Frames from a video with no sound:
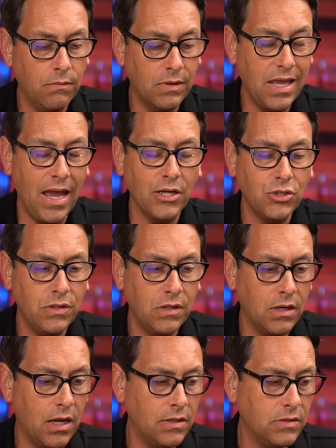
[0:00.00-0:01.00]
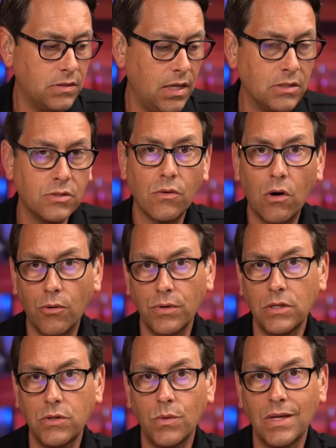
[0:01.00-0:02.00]
cash in the United States. They're
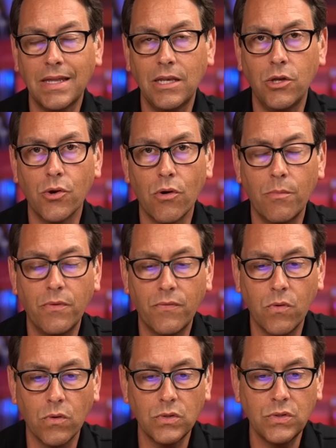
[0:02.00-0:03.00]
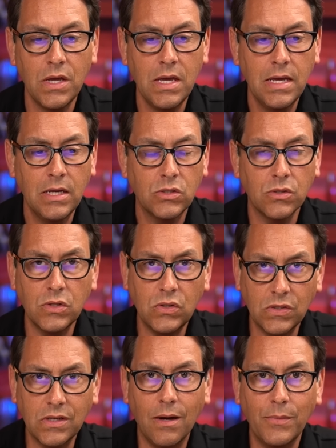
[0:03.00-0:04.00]
already doing it in Europe, of course. So
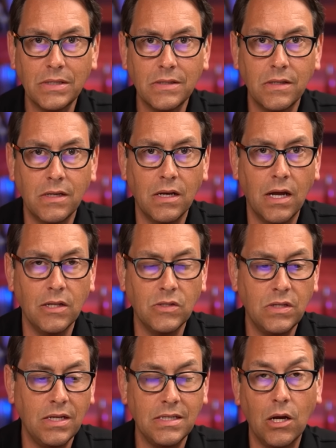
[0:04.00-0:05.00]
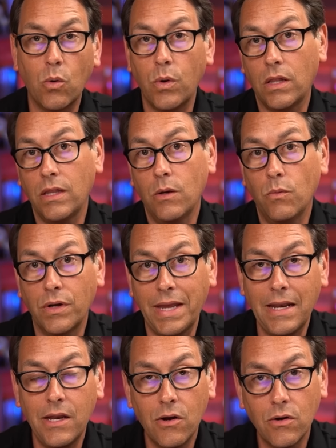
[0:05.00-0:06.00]
this is coming to the United States. How quickly it will
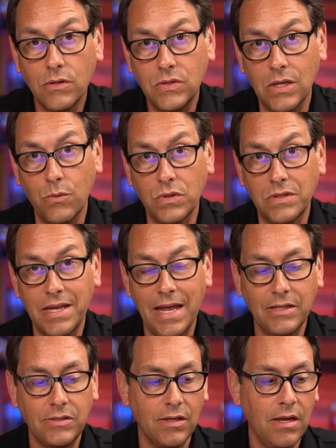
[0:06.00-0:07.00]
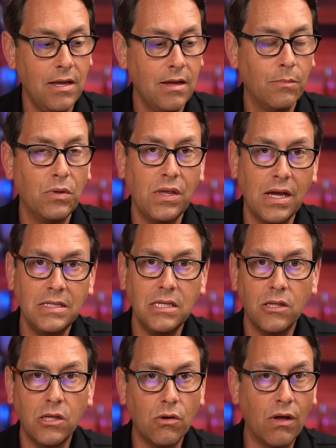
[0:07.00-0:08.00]
get here, it's anyone's guess. But the
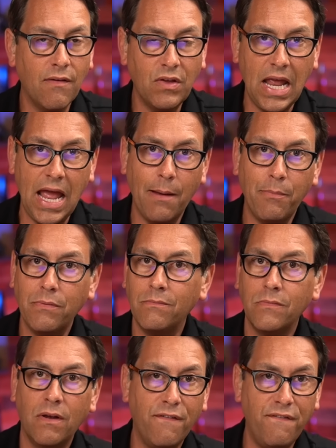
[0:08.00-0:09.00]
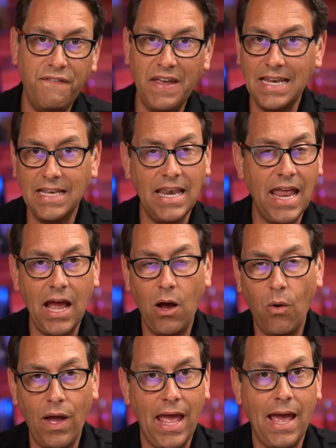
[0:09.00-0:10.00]
idea that you'll have an app, a
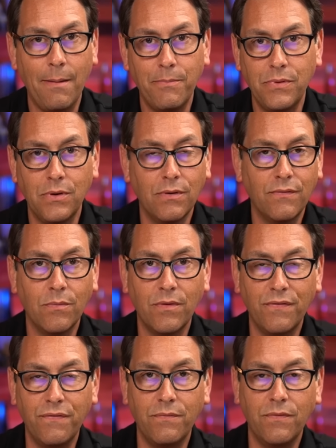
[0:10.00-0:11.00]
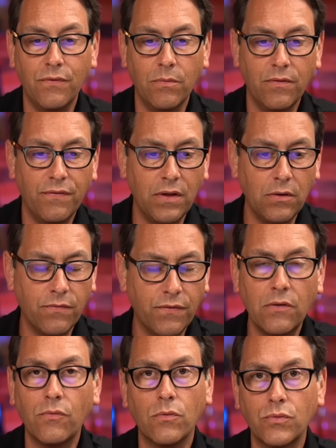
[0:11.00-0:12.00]
FedNow app, from the
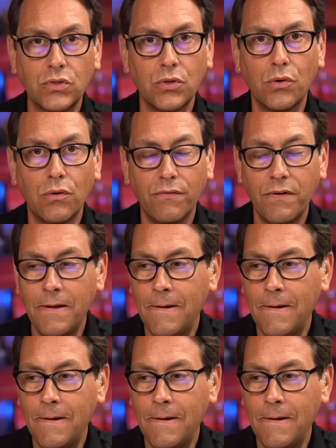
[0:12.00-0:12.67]
Federal Reserve,